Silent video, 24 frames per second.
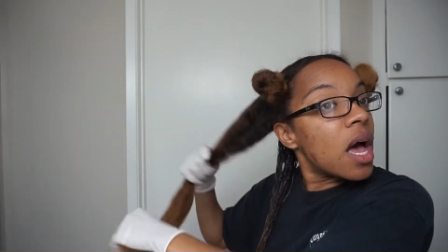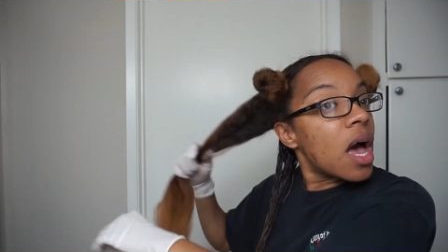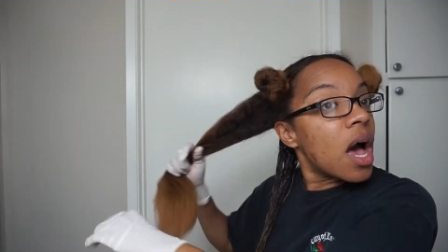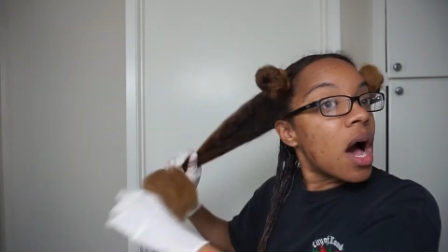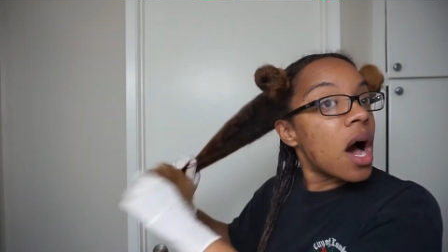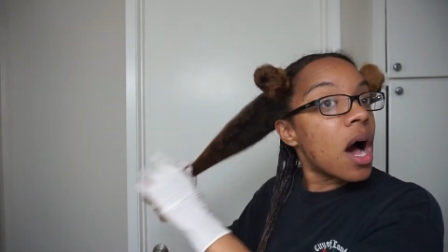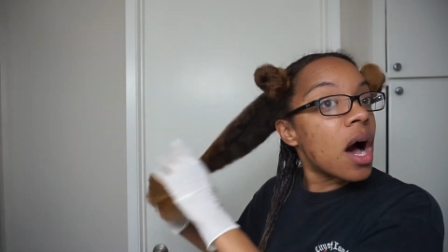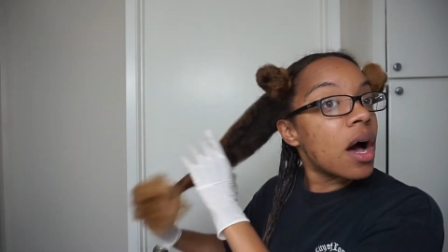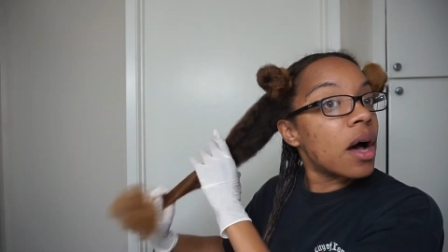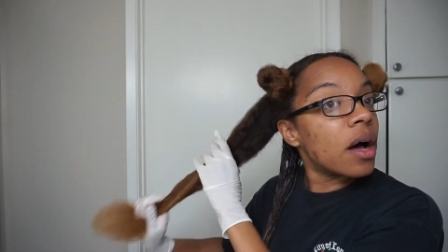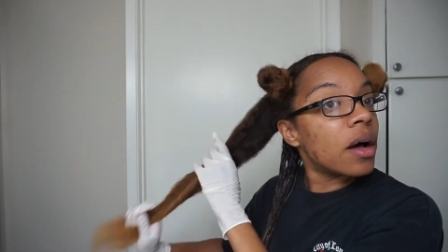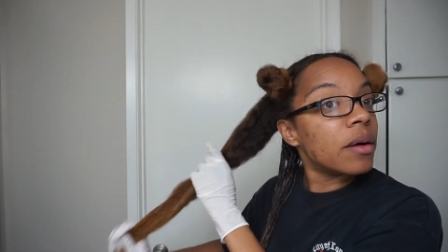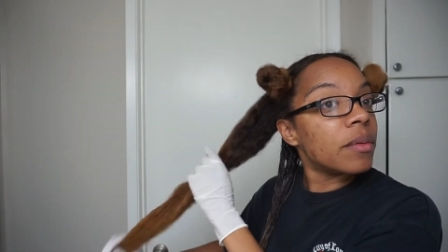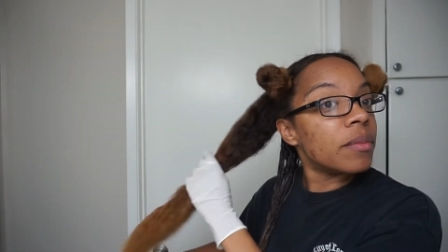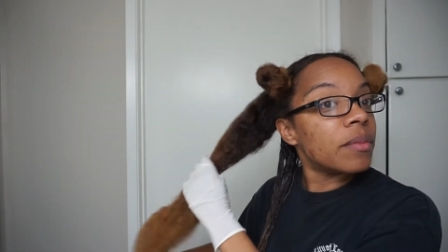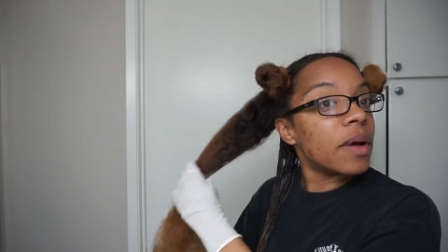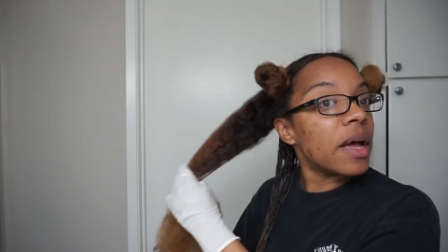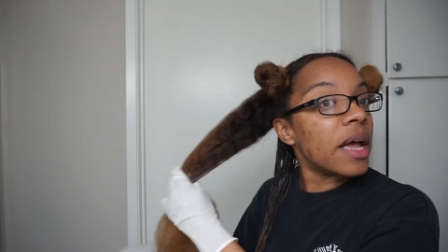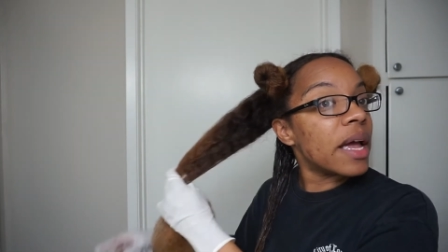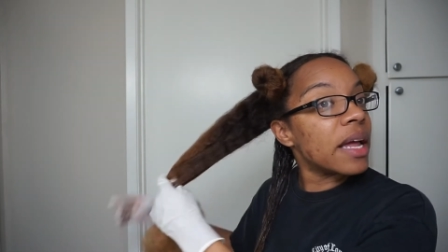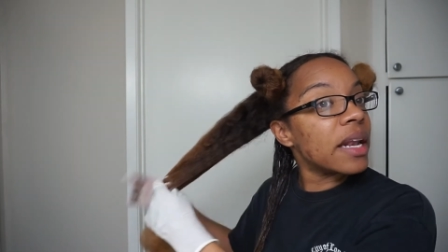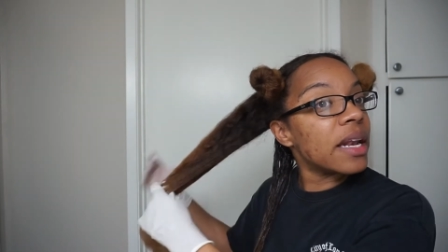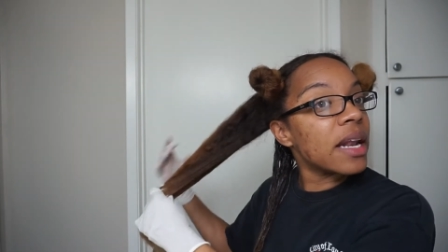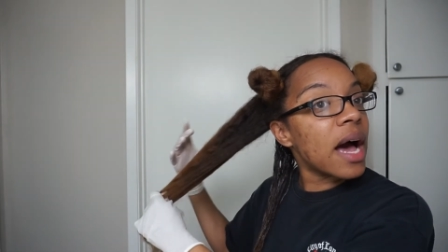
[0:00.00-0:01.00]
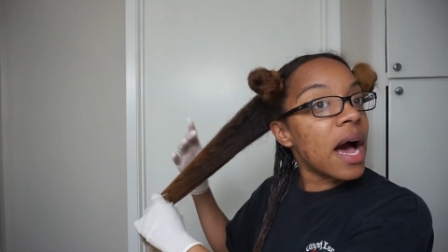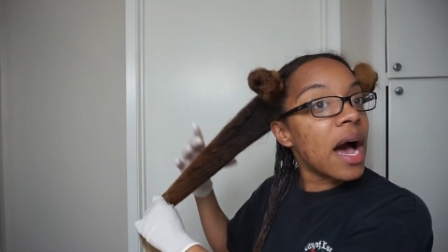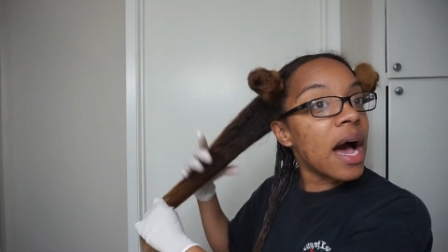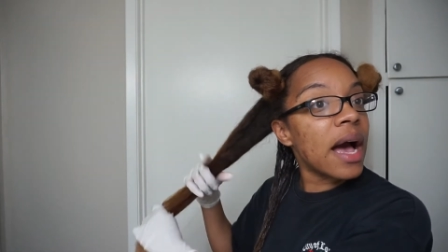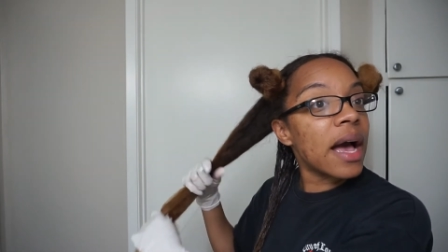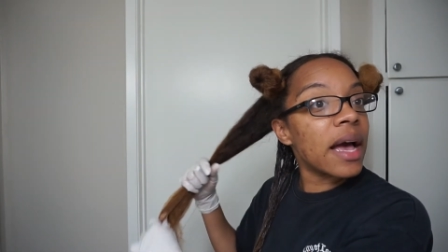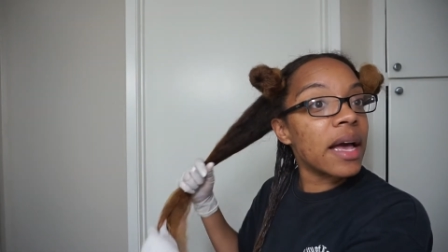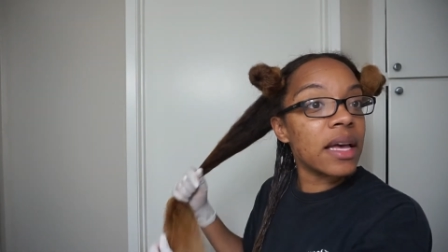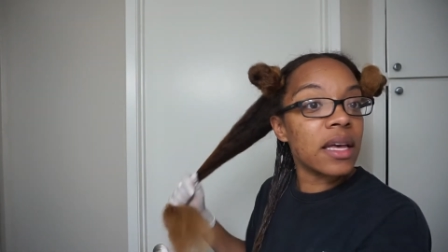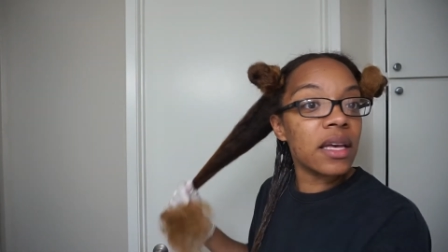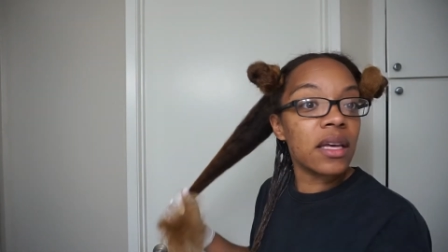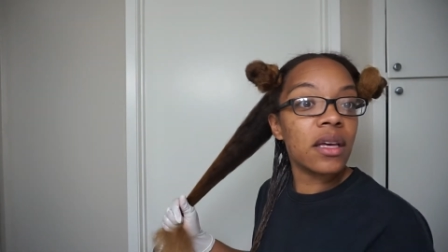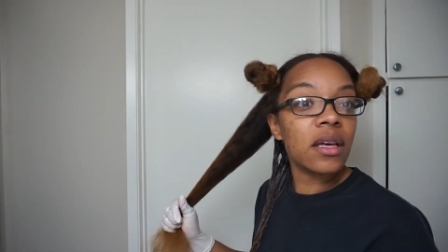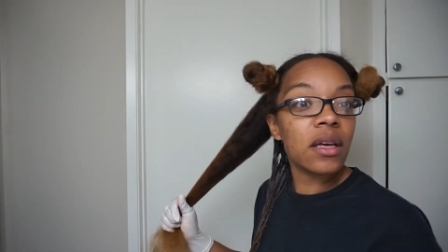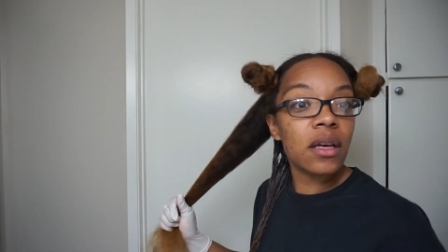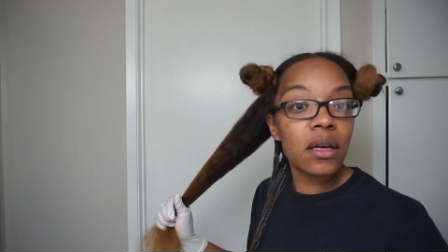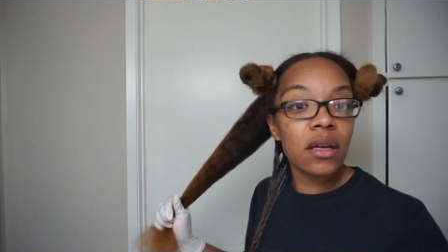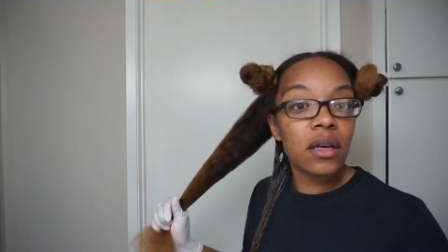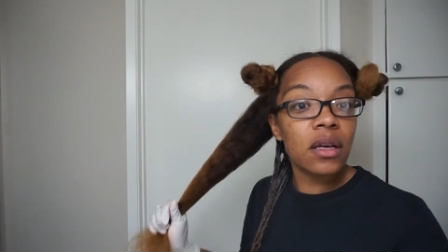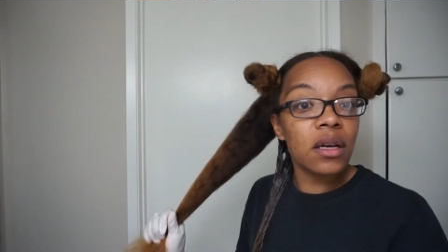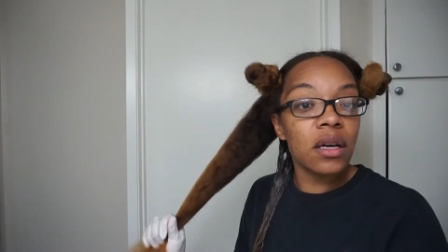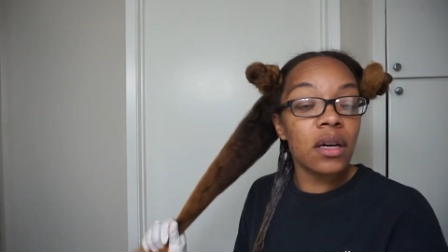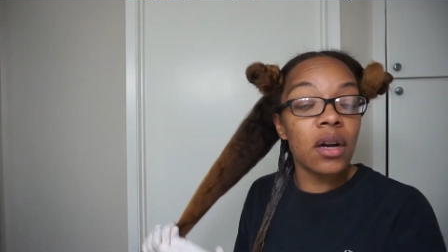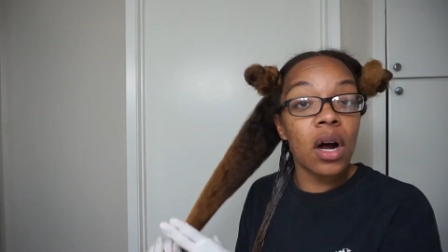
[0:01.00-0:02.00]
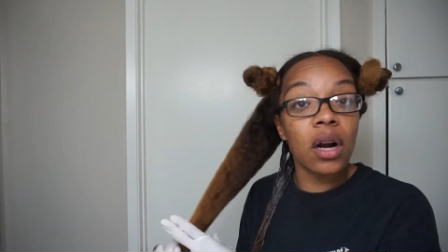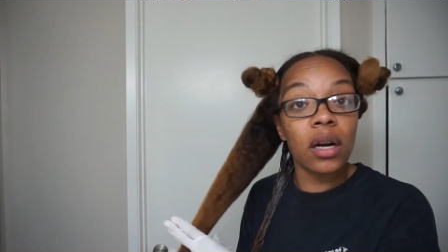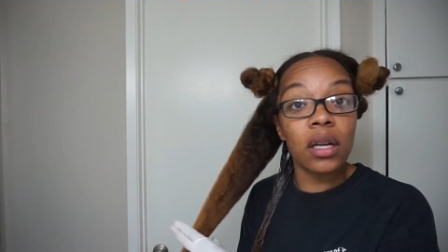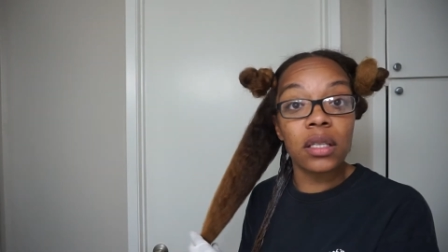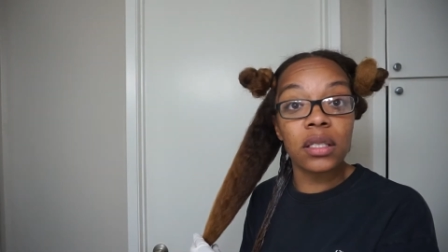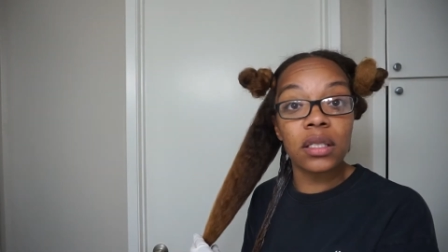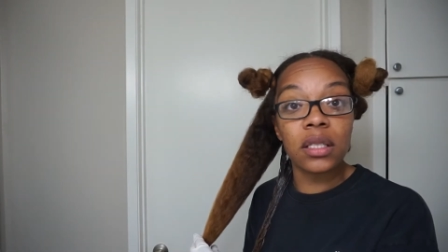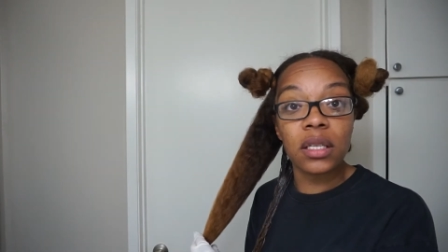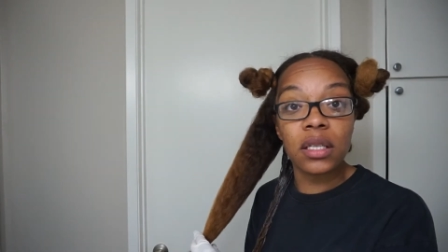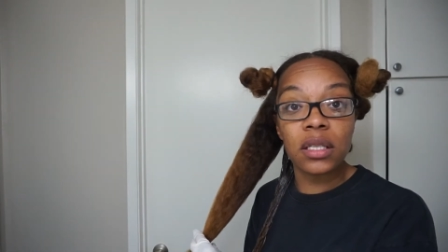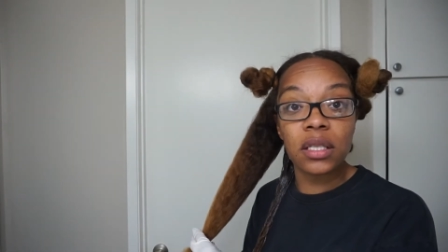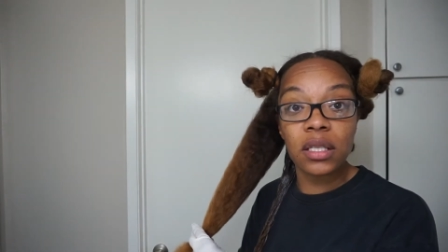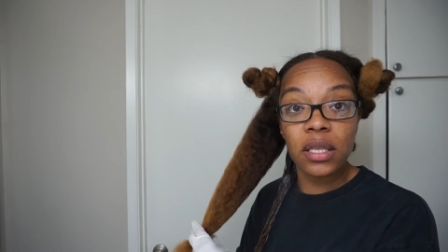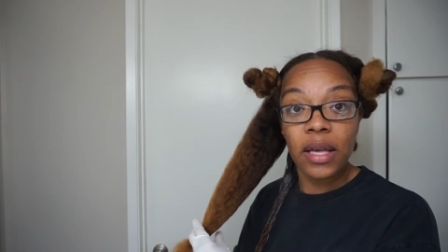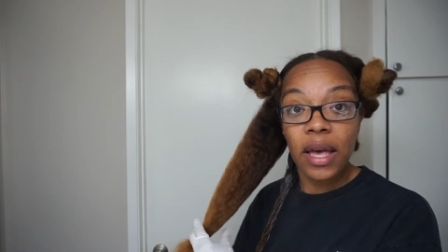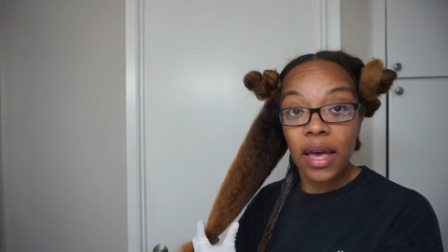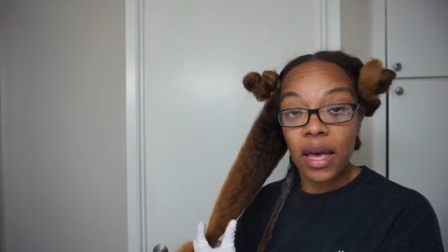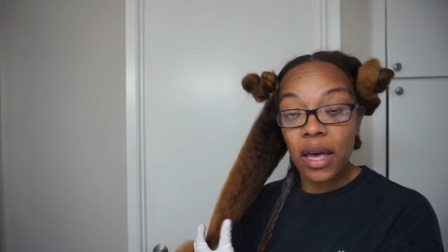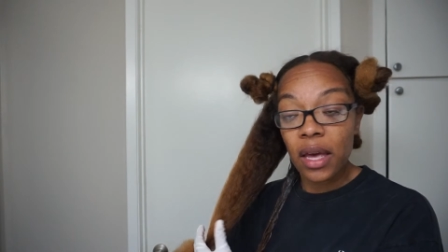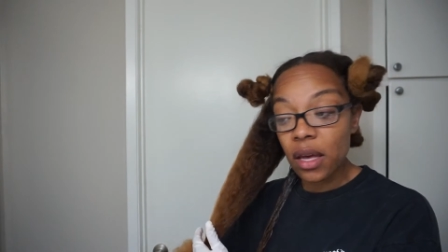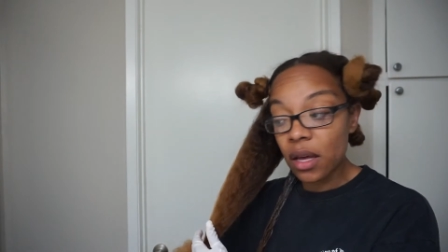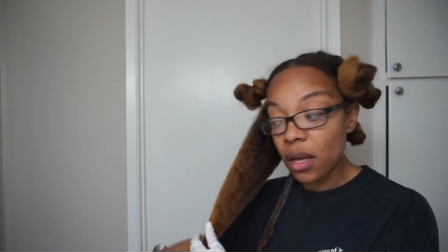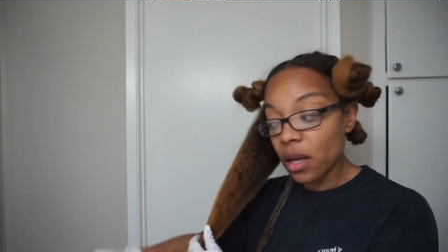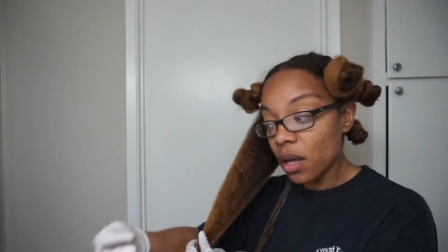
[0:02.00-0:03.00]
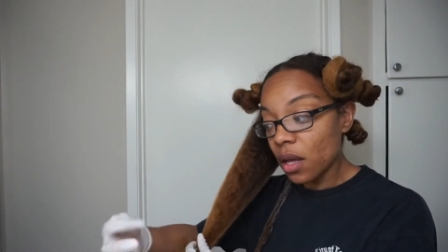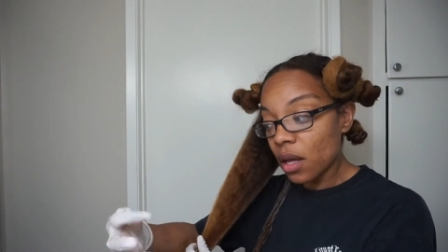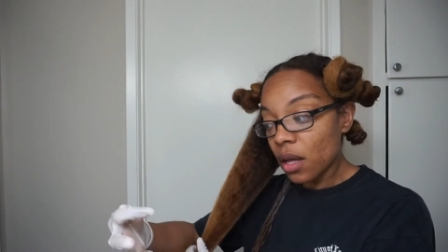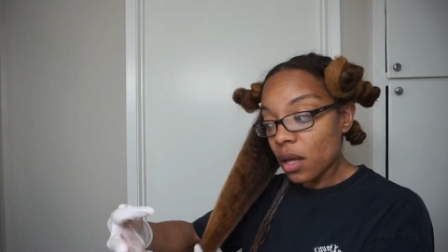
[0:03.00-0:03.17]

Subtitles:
And I could honestly say